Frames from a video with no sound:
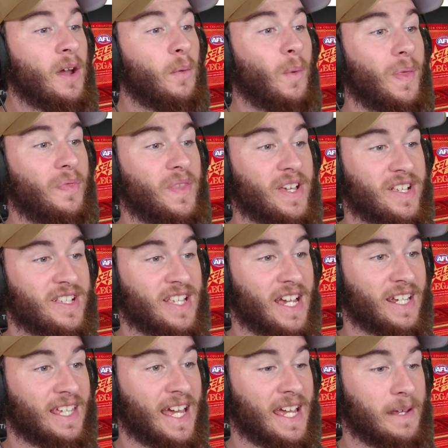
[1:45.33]
when this
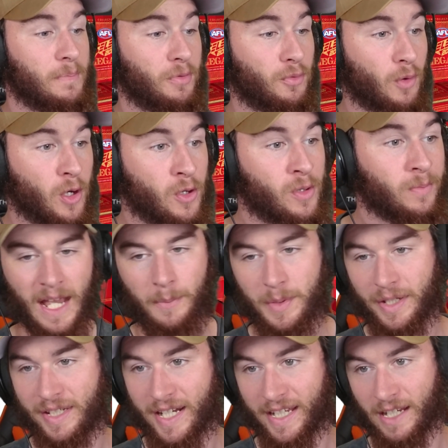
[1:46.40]
set came through, and
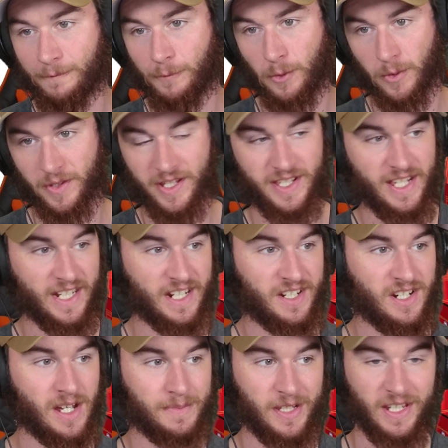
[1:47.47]
we're getting it for the second
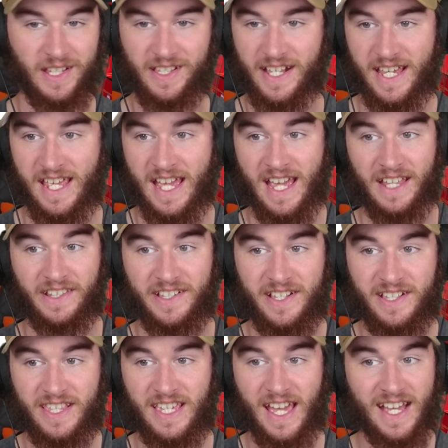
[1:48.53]
time. So you can see, this
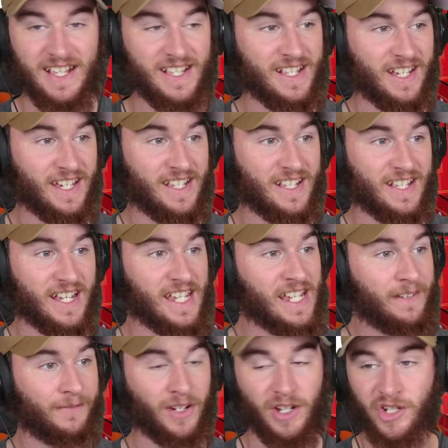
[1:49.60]
is the
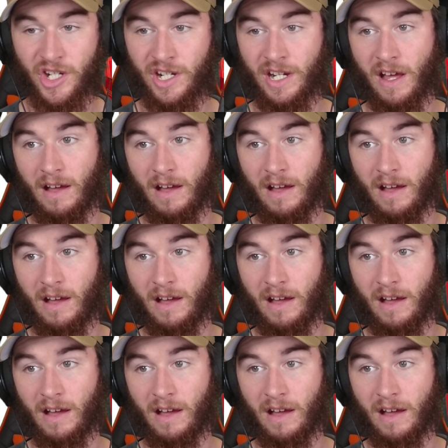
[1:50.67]
SCC version.